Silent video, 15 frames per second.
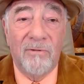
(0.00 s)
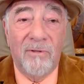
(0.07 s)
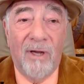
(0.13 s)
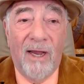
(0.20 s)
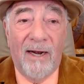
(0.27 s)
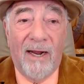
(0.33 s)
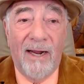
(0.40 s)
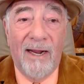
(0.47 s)

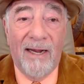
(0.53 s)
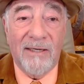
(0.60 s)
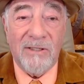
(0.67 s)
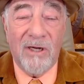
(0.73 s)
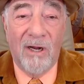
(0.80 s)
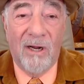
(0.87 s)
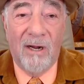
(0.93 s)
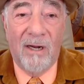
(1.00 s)
And I asked
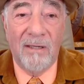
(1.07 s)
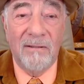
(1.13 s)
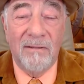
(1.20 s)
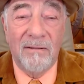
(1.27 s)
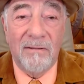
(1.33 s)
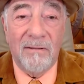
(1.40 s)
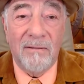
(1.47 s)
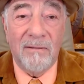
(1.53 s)
God,
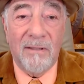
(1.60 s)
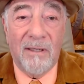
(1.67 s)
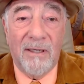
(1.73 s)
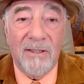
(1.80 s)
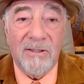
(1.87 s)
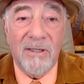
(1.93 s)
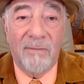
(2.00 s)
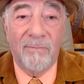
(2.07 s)
I
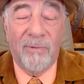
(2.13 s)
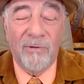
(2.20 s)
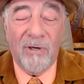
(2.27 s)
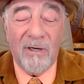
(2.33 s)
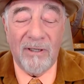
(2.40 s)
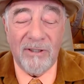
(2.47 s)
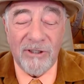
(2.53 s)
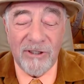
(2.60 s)
said, Baruch
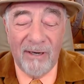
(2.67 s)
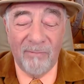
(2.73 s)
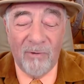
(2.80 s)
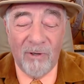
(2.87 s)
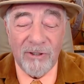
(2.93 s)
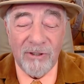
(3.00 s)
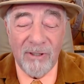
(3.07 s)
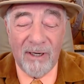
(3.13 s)
Hashem,
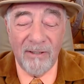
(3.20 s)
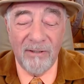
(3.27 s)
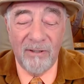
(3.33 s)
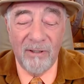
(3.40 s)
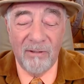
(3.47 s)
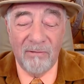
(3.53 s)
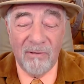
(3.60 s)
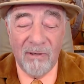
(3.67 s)
what should I
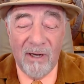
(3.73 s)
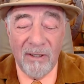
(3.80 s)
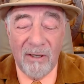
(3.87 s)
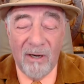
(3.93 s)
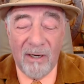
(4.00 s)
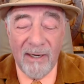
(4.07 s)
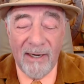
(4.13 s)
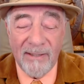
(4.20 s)
do? And
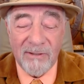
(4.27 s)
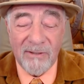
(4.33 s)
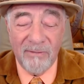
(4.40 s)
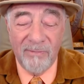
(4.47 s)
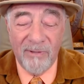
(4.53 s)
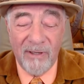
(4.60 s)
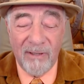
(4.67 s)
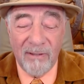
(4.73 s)
God answered
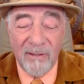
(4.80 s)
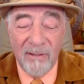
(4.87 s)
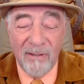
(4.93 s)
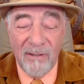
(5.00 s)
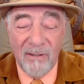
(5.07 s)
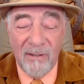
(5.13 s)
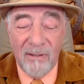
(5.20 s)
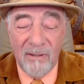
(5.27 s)
me.
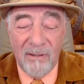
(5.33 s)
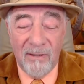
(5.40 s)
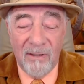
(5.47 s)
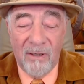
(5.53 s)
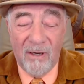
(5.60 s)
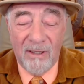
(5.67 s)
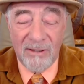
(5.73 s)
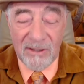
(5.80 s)

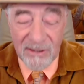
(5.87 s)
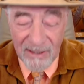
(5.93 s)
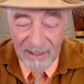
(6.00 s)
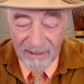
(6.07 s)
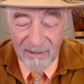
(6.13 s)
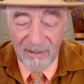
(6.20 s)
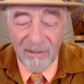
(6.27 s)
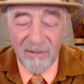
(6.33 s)
God
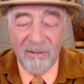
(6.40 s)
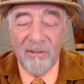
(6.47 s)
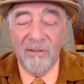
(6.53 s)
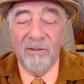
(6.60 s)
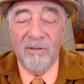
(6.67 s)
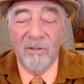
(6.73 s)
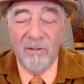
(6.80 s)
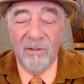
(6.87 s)
said,
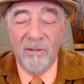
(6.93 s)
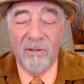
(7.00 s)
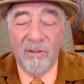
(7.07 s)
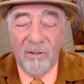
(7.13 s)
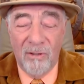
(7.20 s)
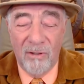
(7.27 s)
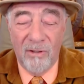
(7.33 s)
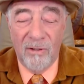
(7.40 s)

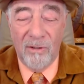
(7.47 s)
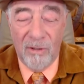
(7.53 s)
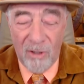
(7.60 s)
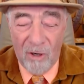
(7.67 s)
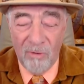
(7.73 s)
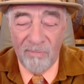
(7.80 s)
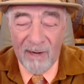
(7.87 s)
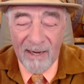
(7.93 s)

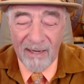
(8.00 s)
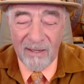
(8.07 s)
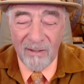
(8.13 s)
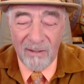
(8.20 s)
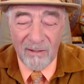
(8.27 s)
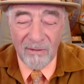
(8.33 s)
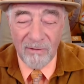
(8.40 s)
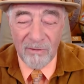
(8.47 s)
Go,
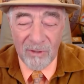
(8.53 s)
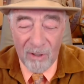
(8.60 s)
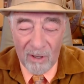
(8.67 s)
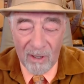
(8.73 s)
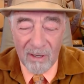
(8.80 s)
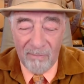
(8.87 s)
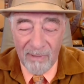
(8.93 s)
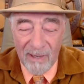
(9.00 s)
Michael,
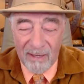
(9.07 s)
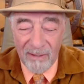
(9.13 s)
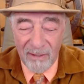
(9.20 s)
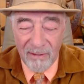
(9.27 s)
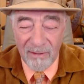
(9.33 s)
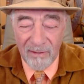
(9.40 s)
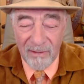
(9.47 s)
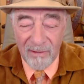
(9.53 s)
talk about it.
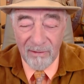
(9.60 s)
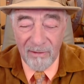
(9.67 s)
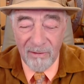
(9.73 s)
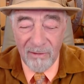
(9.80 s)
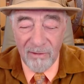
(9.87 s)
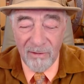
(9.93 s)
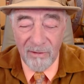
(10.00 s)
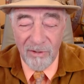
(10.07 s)

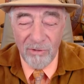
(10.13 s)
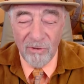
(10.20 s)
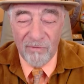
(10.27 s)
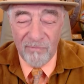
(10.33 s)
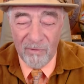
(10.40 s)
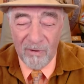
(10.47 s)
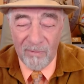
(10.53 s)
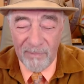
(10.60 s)
You,
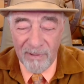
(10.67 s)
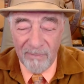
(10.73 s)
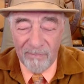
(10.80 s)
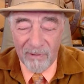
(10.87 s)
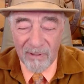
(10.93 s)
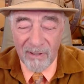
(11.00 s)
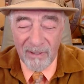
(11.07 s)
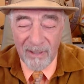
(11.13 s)
of all
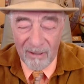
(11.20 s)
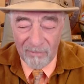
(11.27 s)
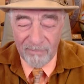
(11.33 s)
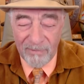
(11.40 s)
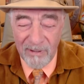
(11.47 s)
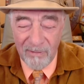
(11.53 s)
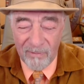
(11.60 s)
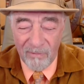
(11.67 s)
people, can help
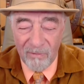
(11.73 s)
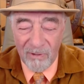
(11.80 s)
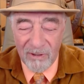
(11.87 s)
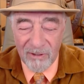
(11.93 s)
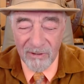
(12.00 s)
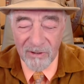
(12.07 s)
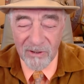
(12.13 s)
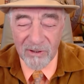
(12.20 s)
people with
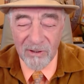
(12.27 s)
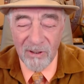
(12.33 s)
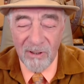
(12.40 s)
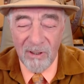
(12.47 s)
this